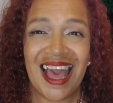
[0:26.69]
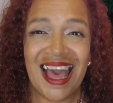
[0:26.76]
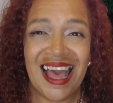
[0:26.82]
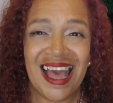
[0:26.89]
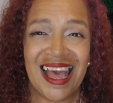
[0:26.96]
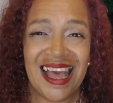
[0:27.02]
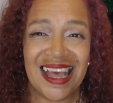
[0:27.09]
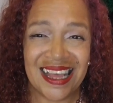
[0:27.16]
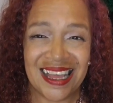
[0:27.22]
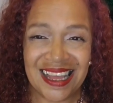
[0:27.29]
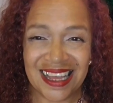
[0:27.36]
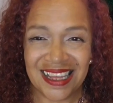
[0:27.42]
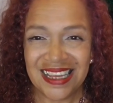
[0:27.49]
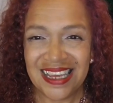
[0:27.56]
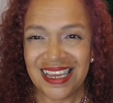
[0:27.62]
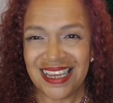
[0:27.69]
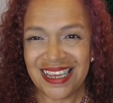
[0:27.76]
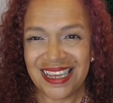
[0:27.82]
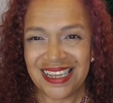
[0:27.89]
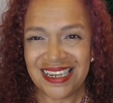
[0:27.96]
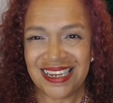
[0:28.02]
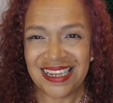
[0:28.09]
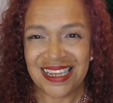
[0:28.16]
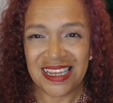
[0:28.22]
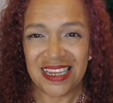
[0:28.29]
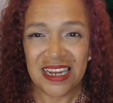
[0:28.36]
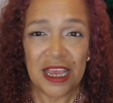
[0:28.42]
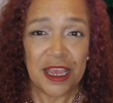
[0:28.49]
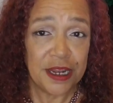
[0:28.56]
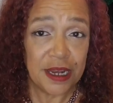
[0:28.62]
Uh-huh, indeed.
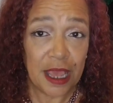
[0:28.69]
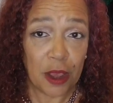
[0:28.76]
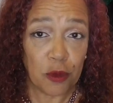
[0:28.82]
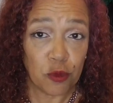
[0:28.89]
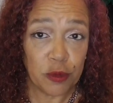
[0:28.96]
Now,